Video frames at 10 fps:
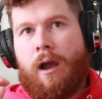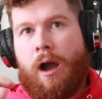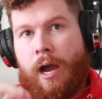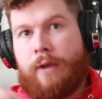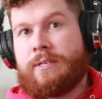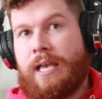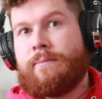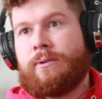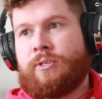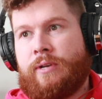I was
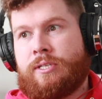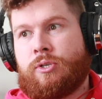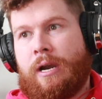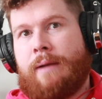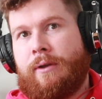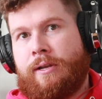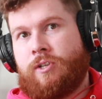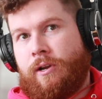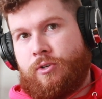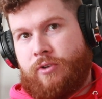able to Instagram my
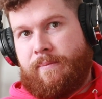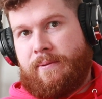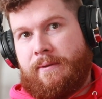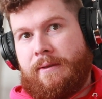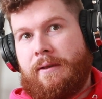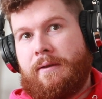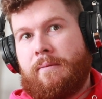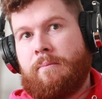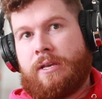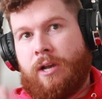entire trip
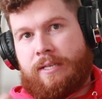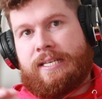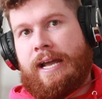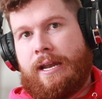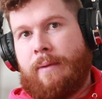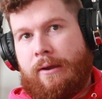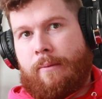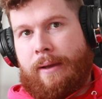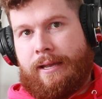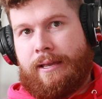because I had a power
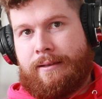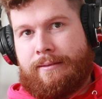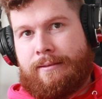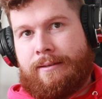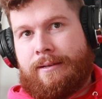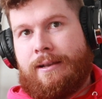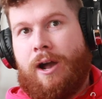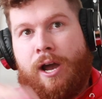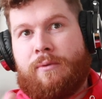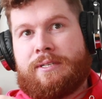bank. Yeah.
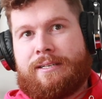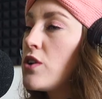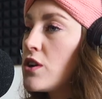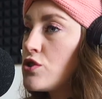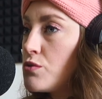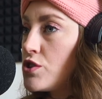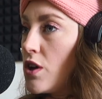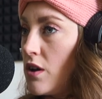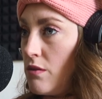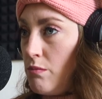I so got to
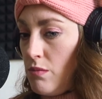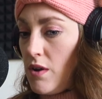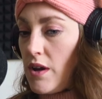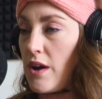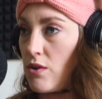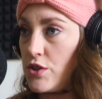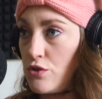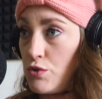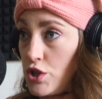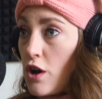a, uh, an outlet,
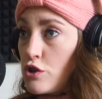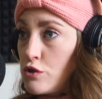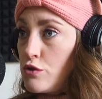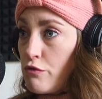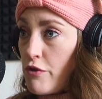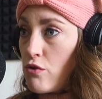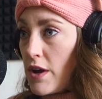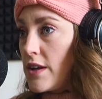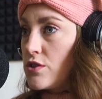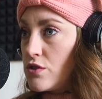you would charge your phone
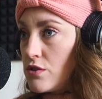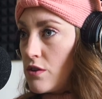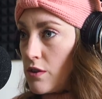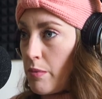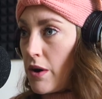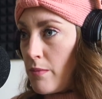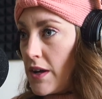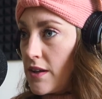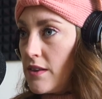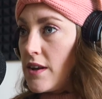and the power
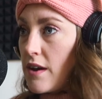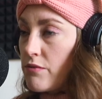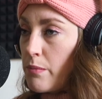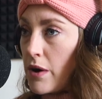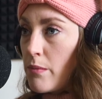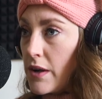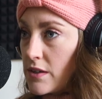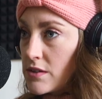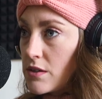bank and then have the power bank, is